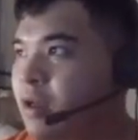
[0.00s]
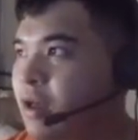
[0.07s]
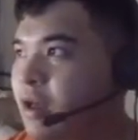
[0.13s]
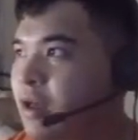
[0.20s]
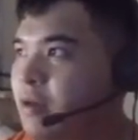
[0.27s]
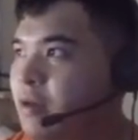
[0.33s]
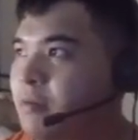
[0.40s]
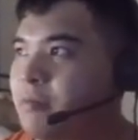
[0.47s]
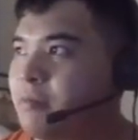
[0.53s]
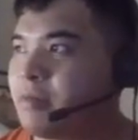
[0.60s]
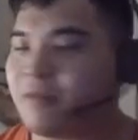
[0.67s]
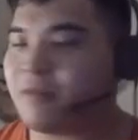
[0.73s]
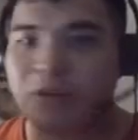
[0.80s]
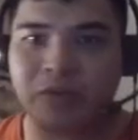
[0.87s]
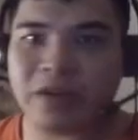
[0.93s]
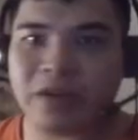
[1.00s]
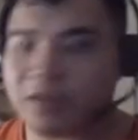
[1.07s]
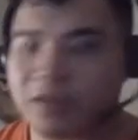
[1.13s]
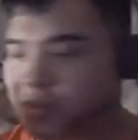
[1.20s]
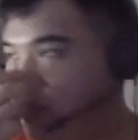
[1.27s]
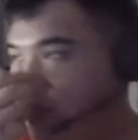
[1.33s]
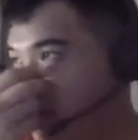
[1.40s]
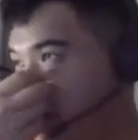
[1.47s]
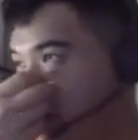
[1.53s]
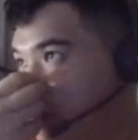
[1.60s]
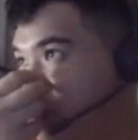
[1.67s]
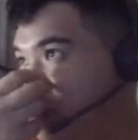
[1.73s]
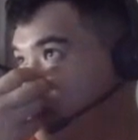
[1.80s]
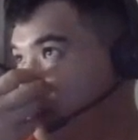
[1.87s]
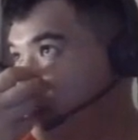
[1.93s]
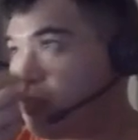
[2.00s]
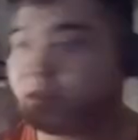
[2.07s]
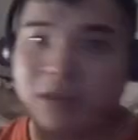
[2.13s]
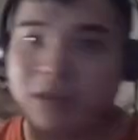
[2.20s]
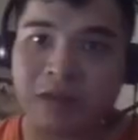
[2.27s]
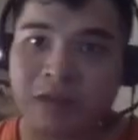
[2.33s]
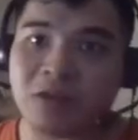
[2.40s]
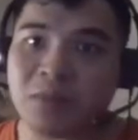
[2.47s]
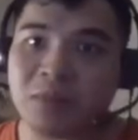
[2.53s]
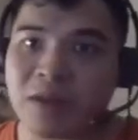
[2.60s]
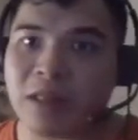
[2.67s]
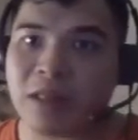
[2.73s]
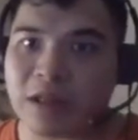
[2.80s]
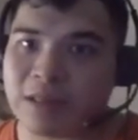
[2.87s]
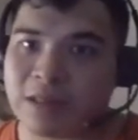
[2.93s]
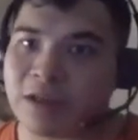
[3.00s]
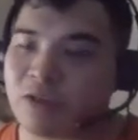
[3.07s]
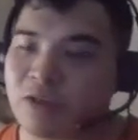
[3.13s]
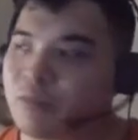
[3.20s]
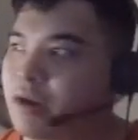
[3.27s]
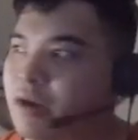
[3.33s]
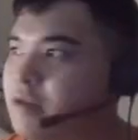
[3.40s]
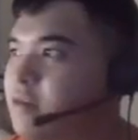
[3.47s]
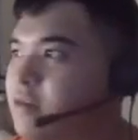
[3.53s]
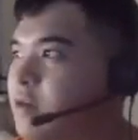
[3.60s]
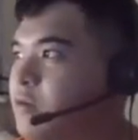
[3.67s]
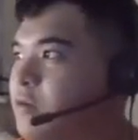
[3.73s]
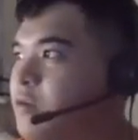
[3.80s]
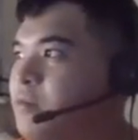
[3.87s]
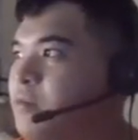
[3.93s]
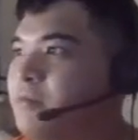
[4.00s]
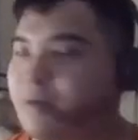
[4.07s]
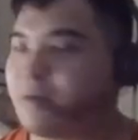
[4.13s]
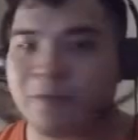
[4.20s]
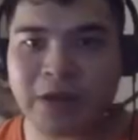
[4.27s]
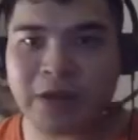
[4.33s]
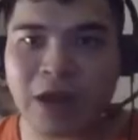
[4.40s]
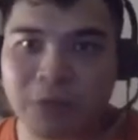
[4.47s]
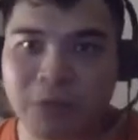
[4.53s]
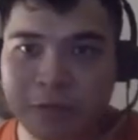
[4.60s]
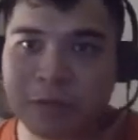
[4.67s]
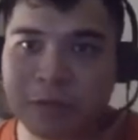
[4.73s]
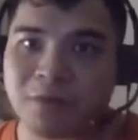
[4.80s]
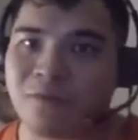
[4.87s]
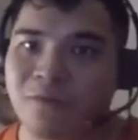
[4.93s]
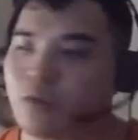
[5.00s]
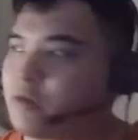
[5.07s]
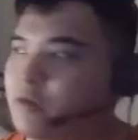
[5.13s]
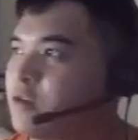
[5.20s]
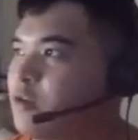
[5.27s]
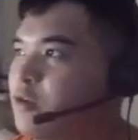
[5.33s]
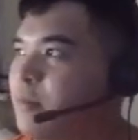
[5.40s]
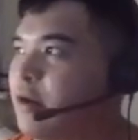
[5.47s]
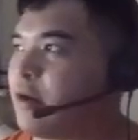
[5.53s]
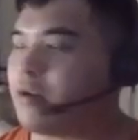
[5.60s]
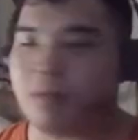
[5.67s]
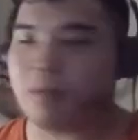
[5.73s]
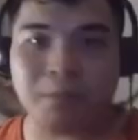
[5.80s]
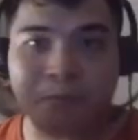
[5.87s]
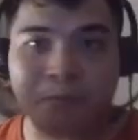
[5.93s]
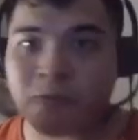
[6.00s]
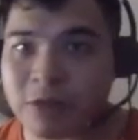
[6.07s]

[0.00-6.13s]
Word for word: Uh, if there is, then it's it's going to be a lot like their predecessor. But for now, this is the four seater model.